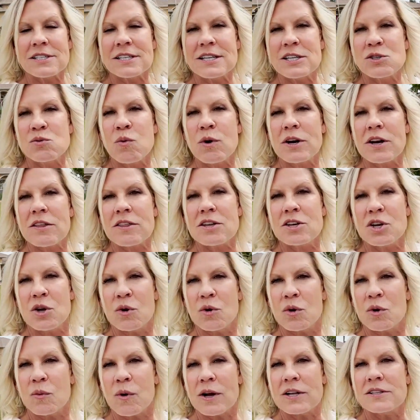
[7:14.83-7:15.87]
It is one of the
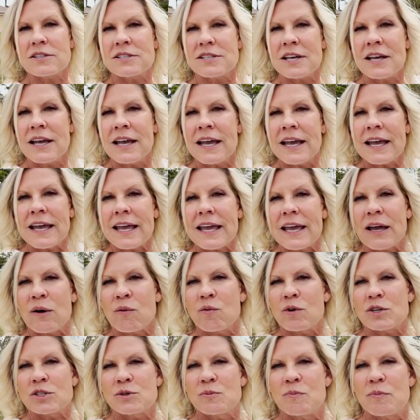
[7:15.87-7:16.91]
newer ones. It
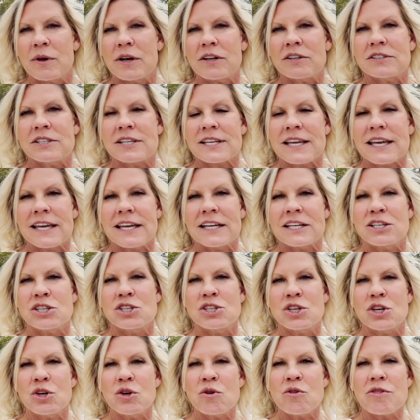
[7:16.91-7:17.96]
was built in
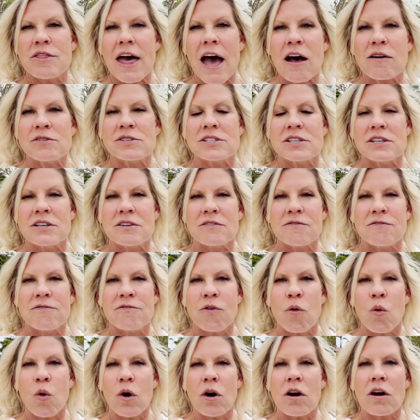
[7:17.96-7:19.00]

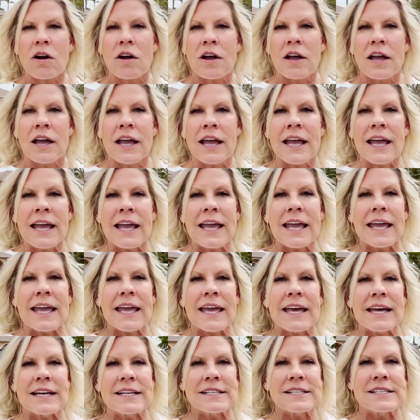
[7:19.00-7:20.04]
2004.
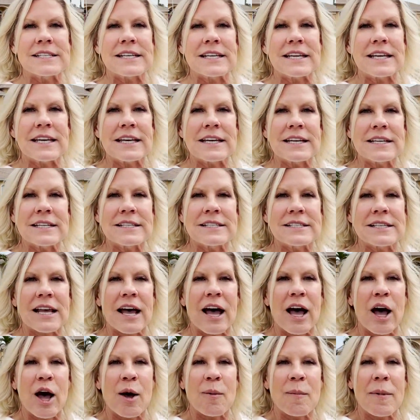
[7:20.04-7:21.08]
It is
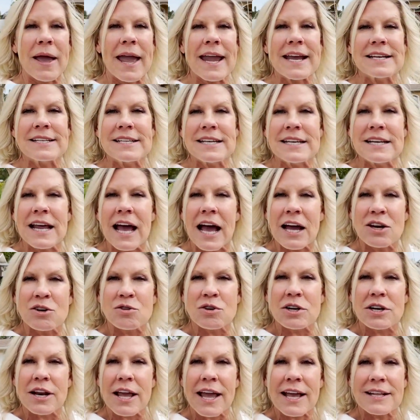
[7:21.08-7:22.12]

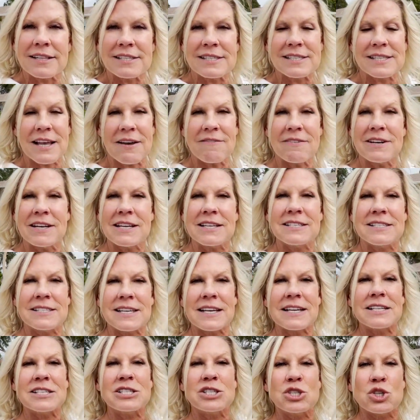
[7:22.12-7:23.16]

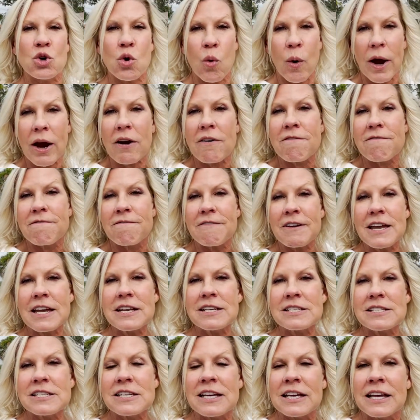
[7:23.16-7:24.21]
1,876 square
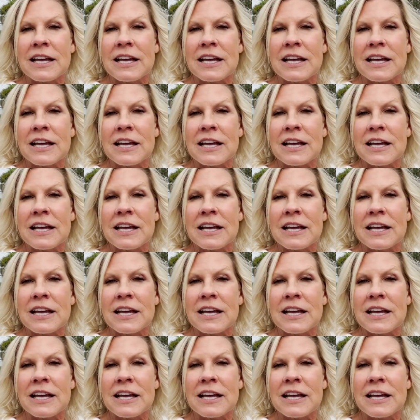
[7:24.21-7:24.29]
feet.